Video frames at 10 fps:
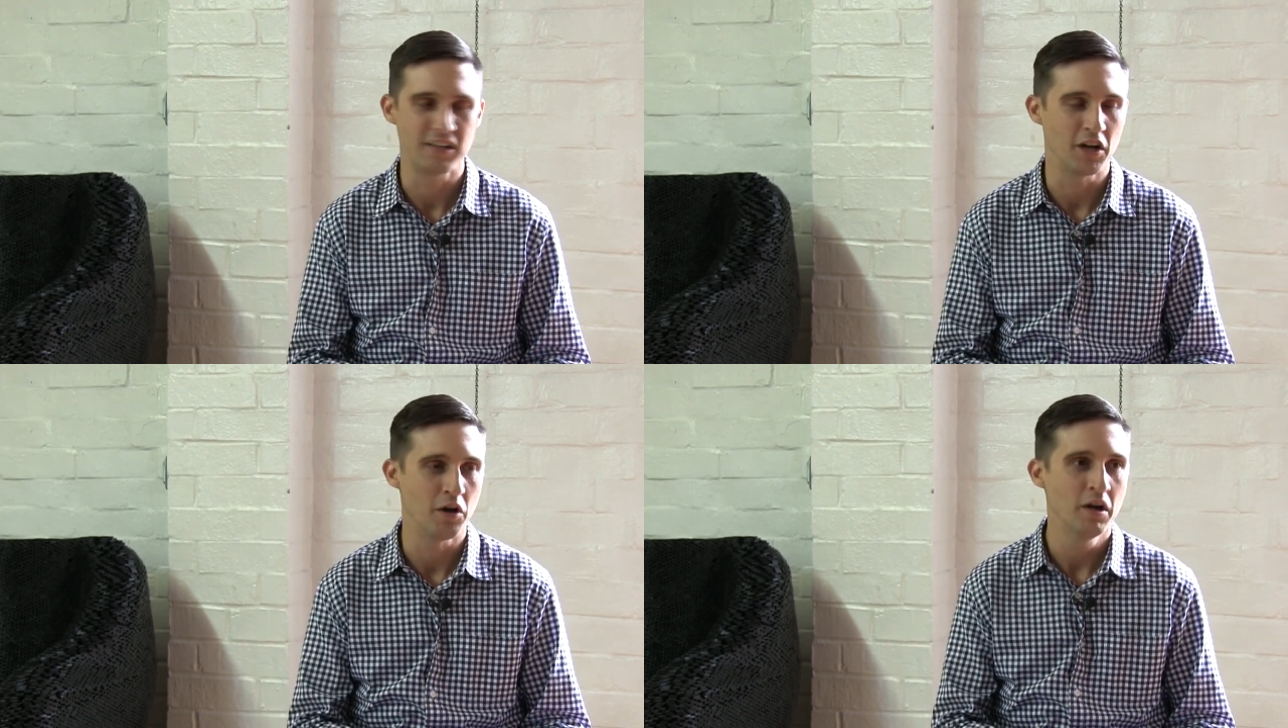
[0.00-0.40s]

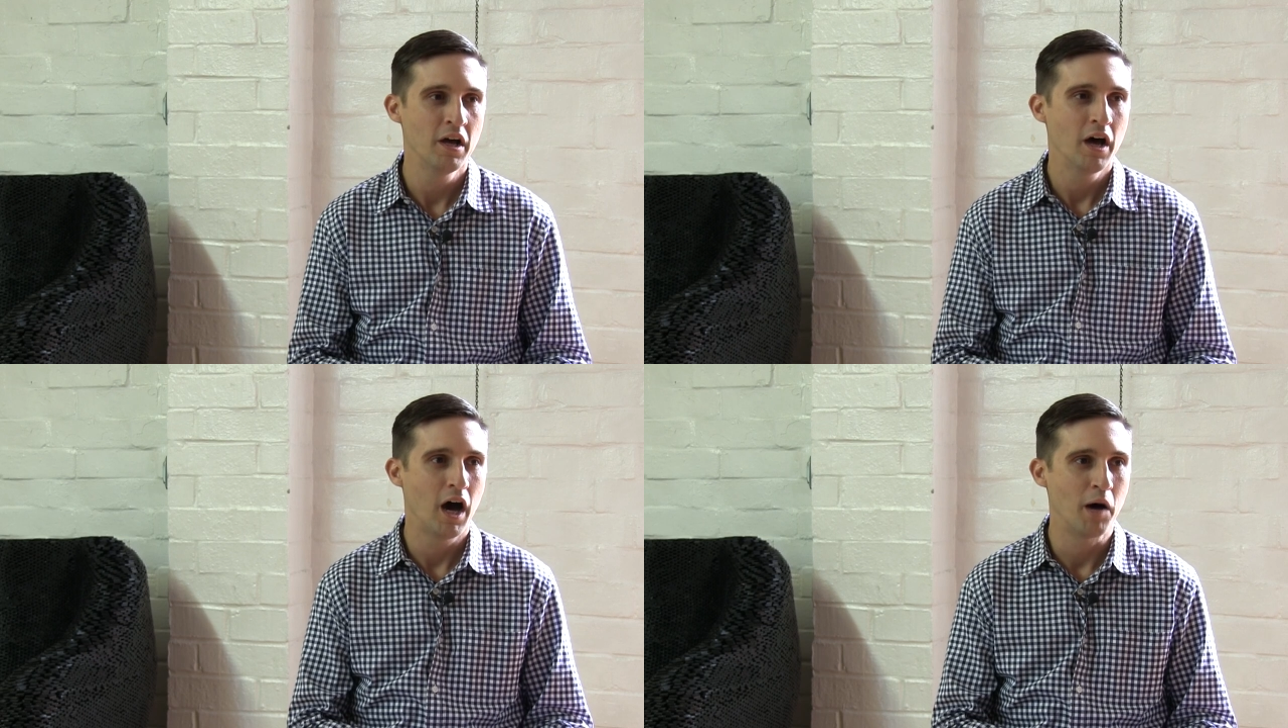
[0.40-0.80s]
You know,
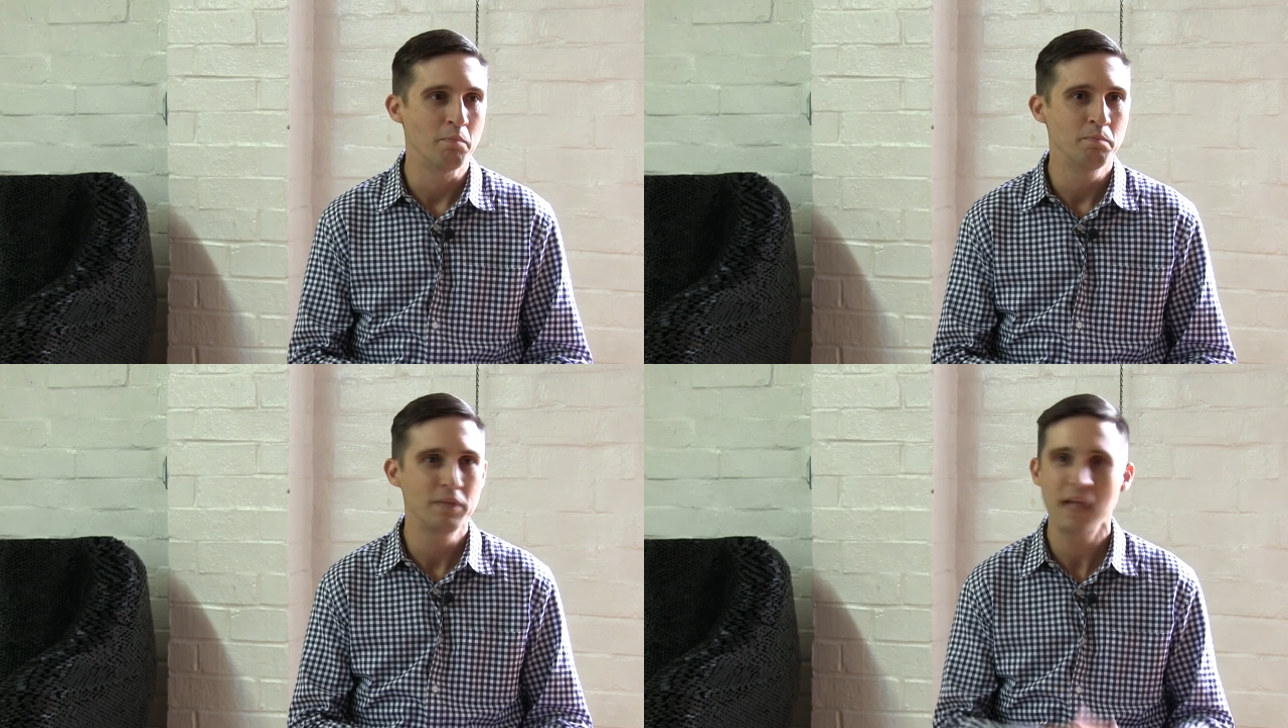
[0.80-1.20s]

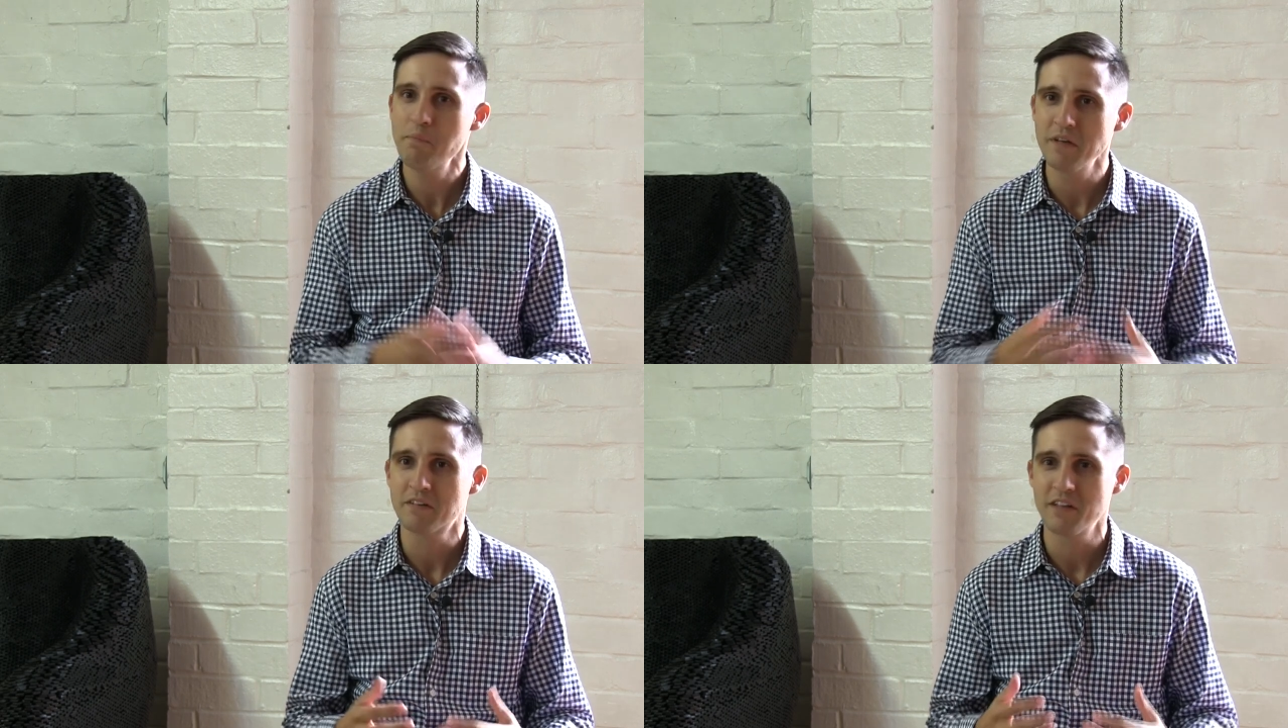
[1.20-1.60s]
but
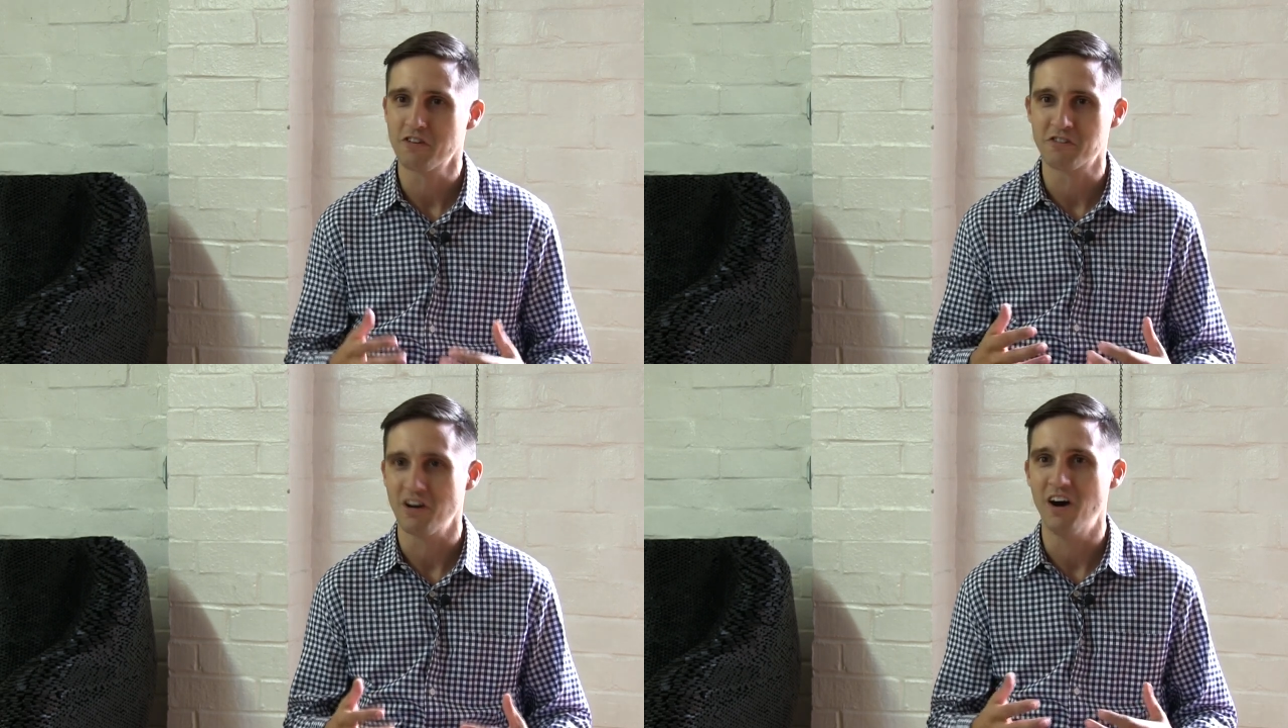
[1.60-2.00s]
that being said,
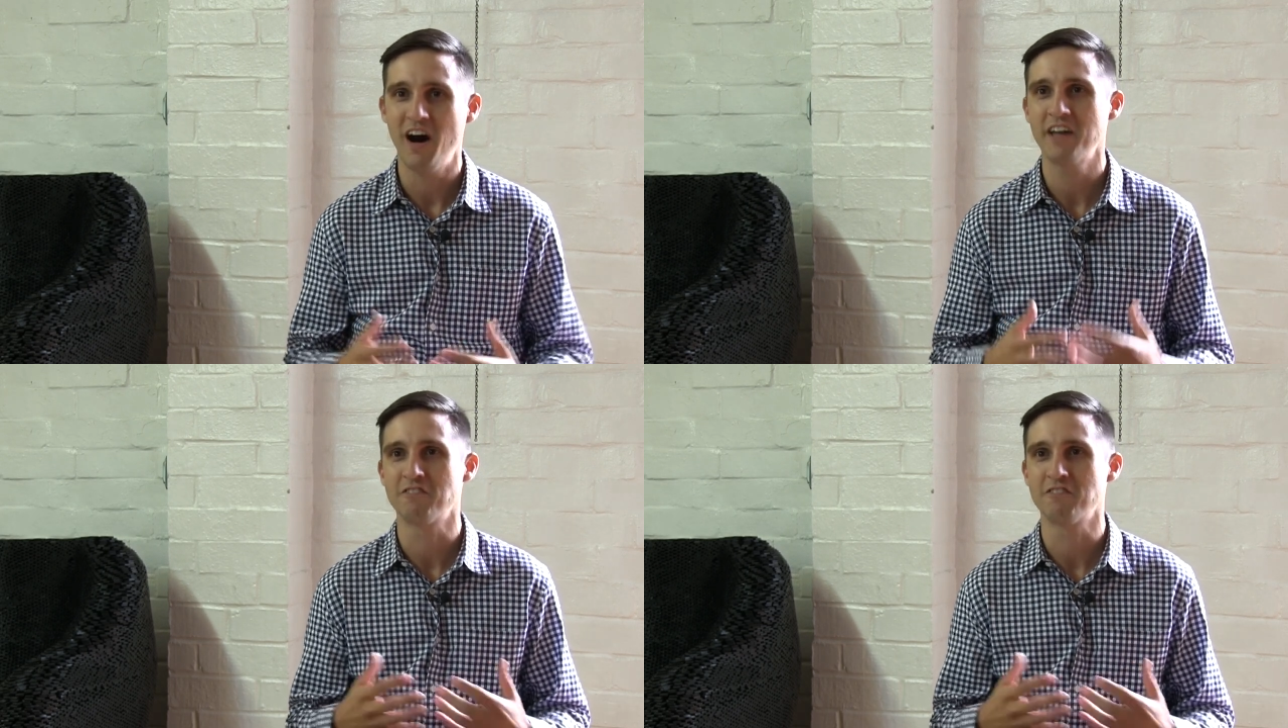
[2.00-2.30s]
there's a lot